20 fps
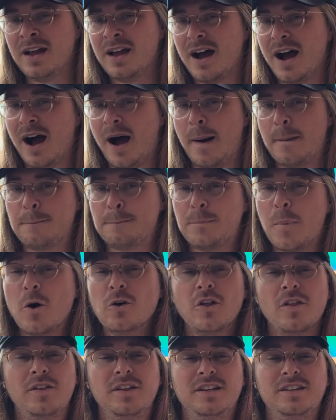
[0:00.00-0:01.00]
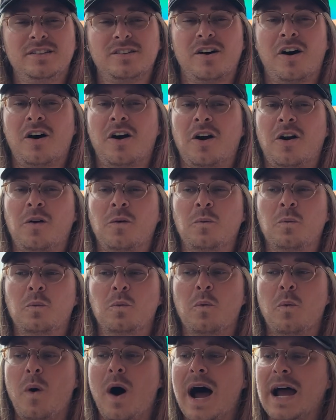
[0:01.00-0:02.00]
Both of these are
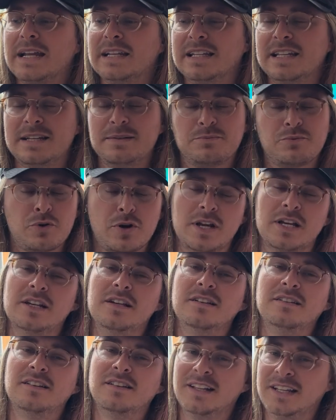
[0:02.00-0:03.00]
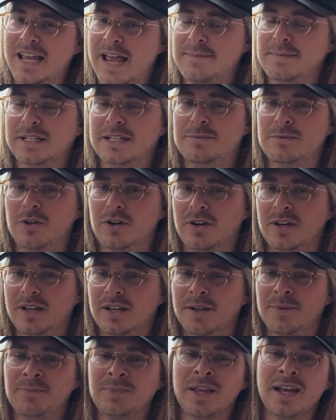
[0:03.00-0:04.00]
widely praised in the gaming
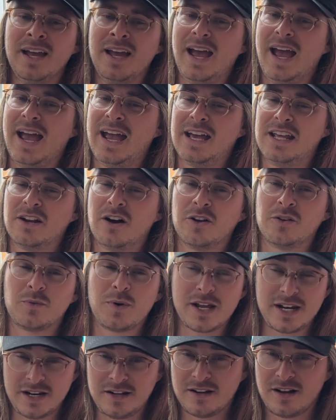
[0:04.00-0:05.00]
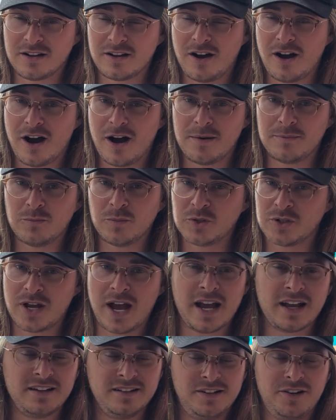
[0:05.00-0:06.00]
community, and on rating.com, which
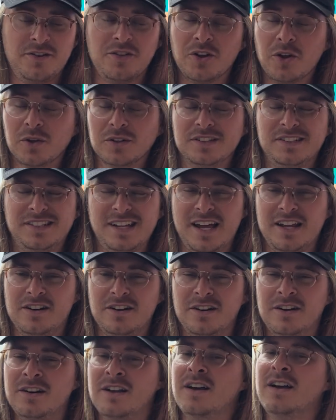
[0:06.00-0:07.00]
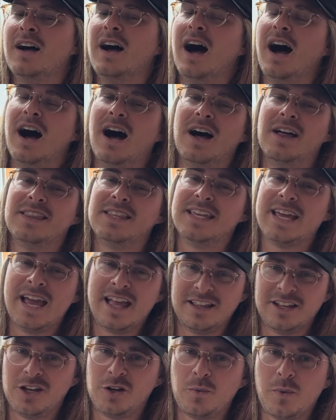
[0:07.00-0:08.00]
I consider the gold standard, the
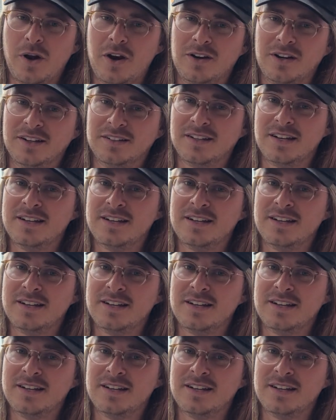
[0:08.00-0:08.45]
Alienware gets a